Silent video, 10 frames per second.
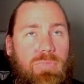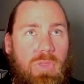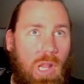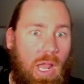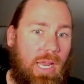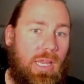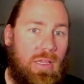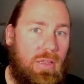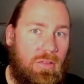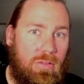like
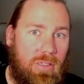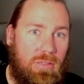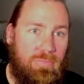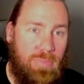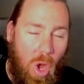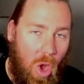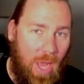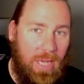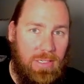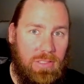
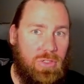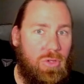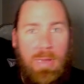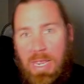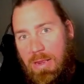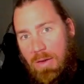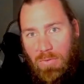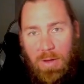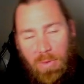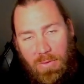behind to being in
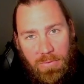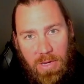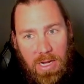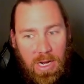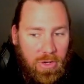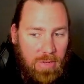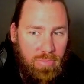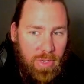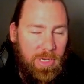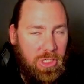front by 1,500, and
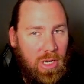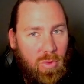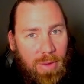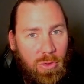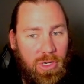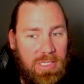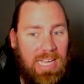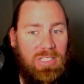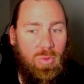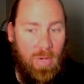pretty much only one more
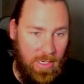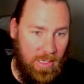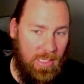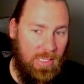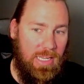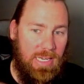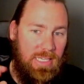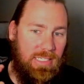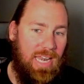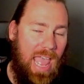attack to win. It
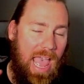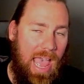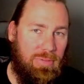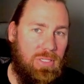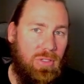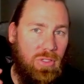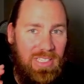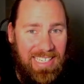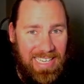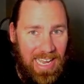is an
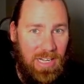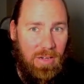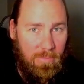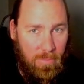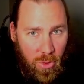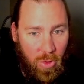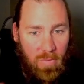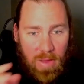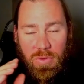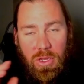absolute gun move
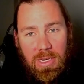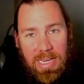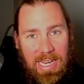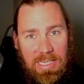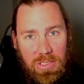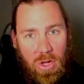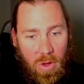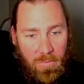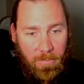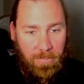if you can get this
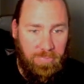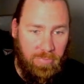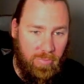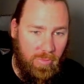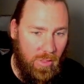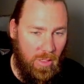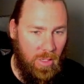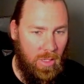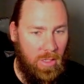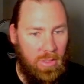off.
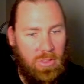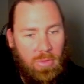So